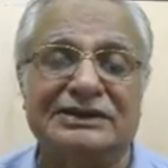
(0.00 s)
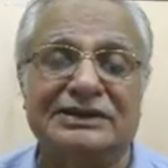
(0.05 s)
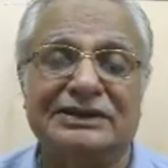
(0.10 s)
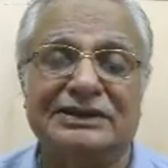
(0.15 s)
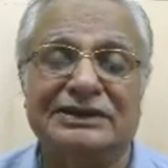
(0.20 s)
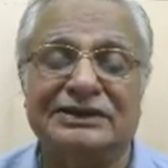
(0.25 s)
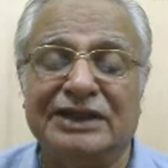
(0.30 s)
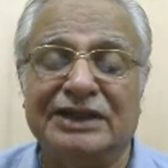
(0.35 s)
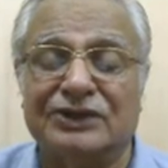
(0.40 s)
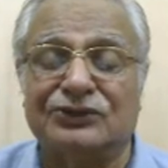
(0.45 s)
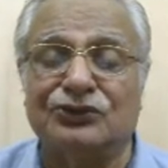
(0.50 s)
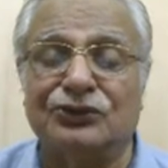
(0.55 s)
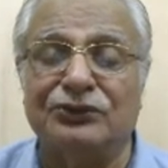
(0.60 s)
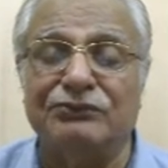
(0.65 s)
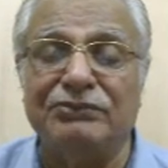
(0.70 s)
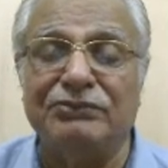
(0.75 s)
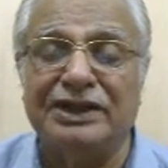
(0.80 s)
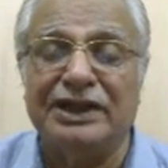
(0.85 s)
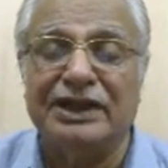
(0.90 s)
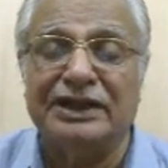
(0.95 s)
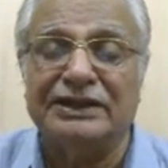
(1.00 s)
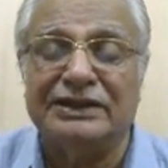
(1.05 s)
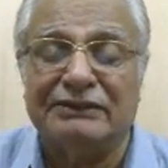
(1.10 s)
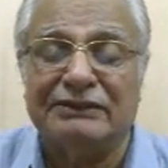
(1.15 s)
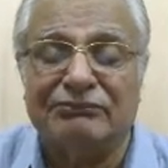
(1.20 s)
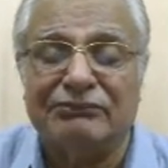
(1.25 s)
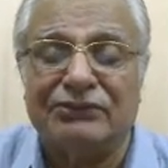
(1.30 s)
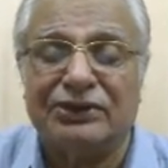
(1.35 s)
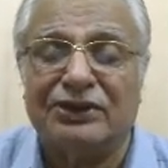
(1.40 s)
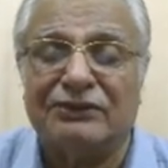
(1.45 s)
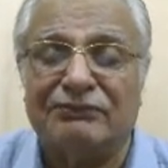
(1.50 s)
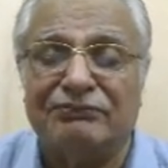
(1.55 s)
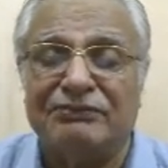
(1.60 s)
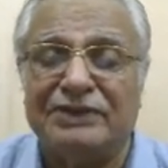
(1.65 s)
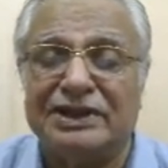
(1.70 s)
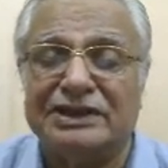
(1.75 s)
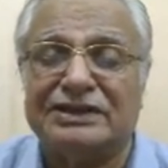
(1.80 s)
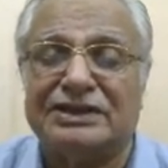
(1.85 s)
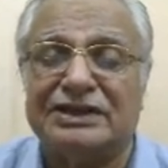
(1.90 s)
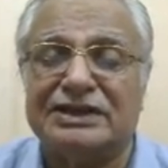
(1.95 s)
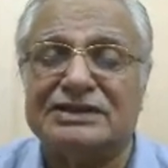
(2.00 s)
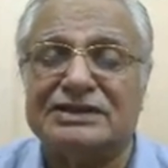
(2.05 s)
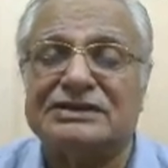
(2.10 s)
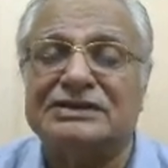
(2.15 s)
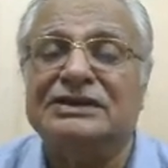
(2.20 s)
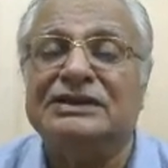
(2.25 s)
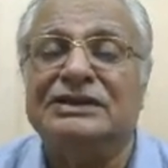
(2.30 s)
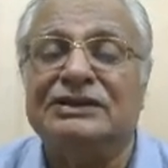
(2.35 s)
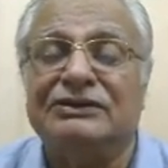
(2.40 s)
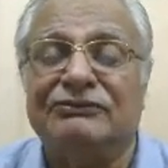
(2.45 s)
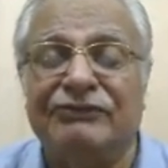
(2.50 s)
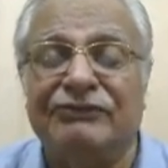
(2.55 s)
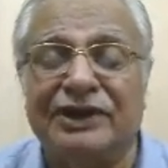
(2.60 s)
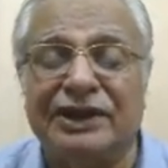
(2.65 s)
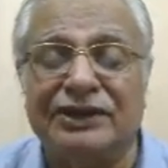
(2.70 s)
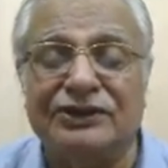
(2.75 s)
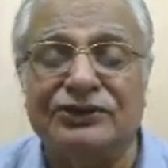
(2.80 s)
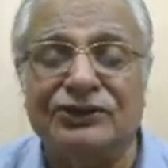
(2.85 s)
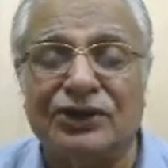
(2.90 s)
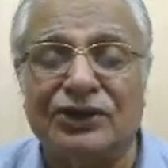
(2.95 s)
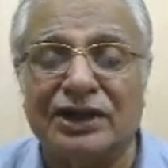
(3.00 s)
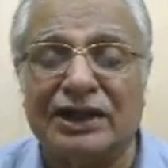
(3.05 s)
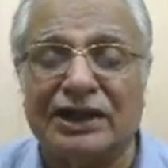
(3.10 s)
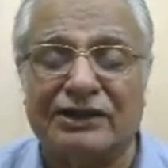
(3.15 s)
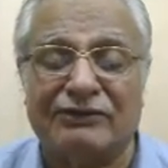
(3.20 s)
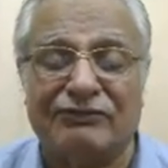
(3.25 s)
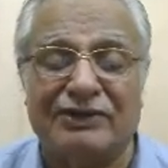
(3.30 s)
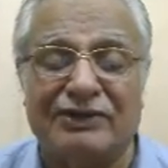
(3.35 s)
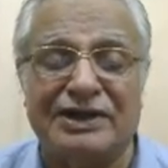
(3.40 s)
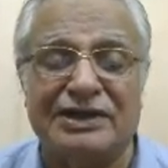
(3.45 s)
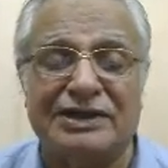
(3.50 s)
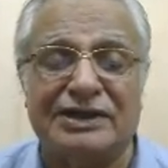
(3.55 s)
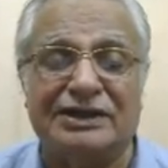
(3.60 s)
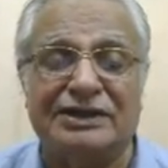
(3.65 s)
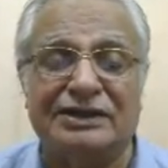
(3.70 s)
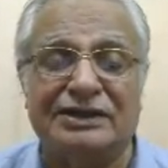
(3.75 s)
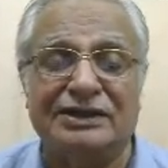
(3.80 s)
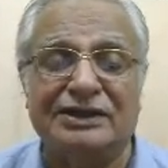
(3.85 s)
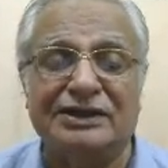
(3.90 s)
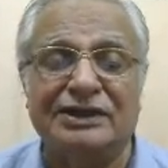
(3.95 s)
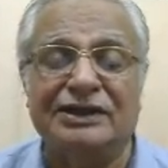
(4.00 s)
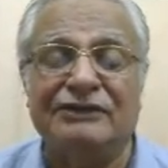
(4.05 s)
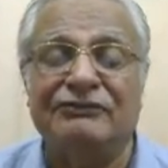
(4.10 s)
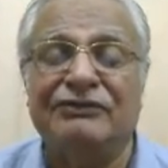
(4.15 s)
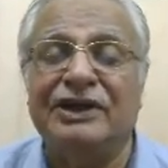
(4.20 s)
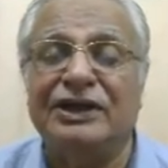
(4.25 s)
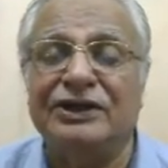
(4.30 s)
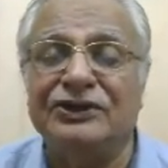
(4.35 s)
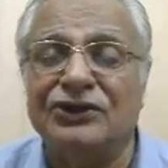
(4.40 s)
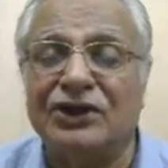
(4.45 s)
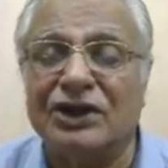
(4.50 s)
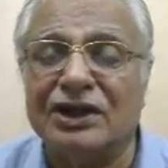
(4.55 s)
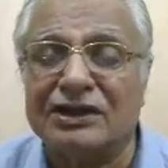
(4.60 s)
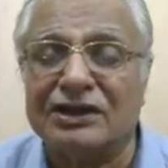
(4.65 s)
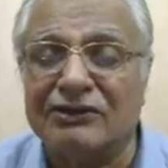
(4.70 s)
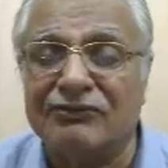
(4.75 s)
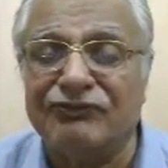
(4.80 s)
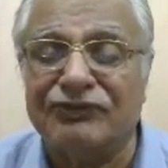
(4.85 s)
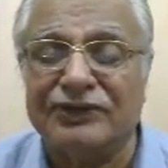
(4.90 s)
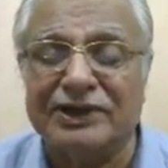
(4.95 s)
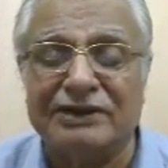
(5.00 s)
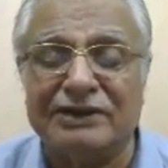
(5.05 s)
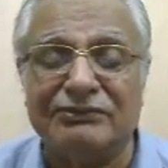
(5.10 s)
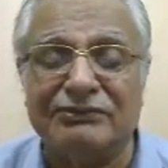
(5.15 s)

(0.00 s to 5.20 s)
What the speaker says: There could be a number of methods where you are acquainted, where you are comfortable.